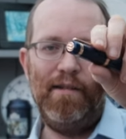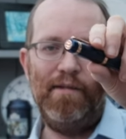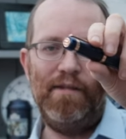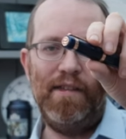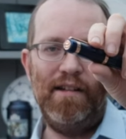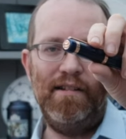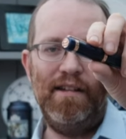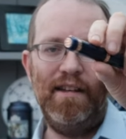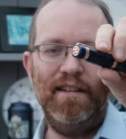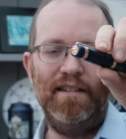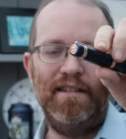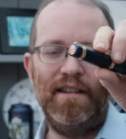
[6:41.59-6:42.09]

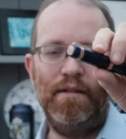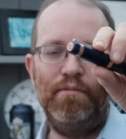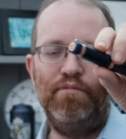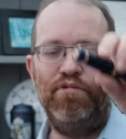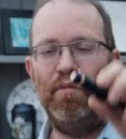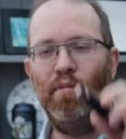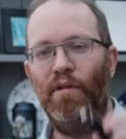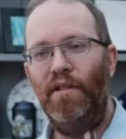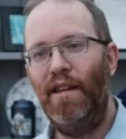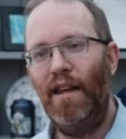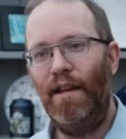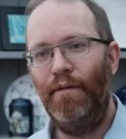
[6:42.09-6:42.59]
There is a
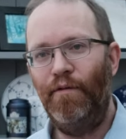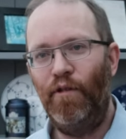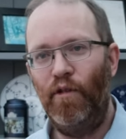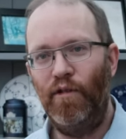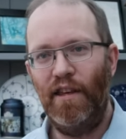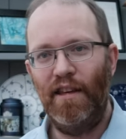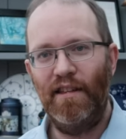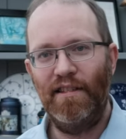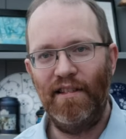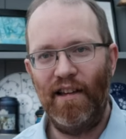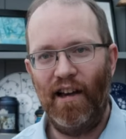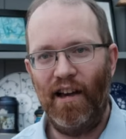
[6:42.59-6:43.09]
proper name for
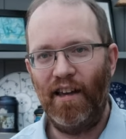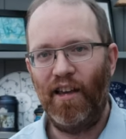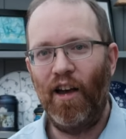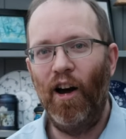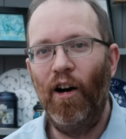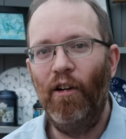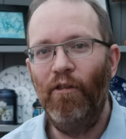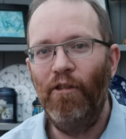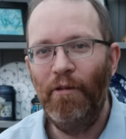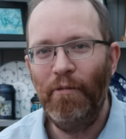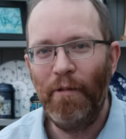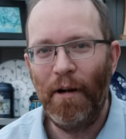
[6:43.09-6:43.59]
this. I
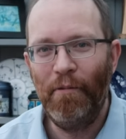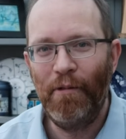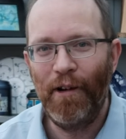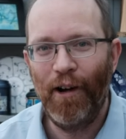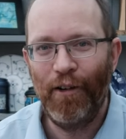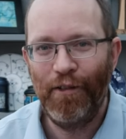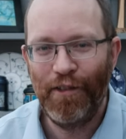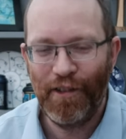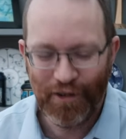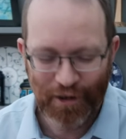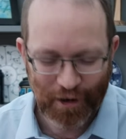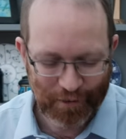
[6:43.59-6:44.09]
can't remember
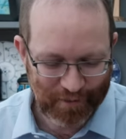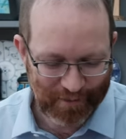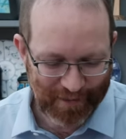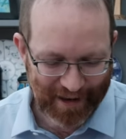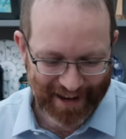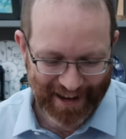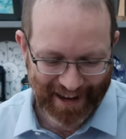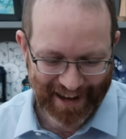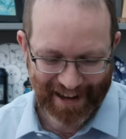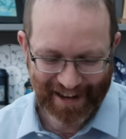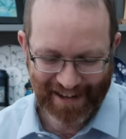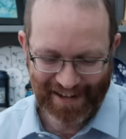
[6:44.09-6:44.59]
off the top of
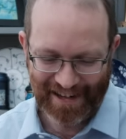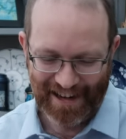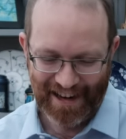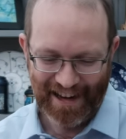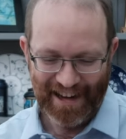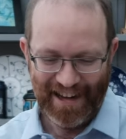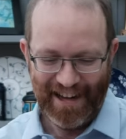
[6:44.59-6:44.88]
my head.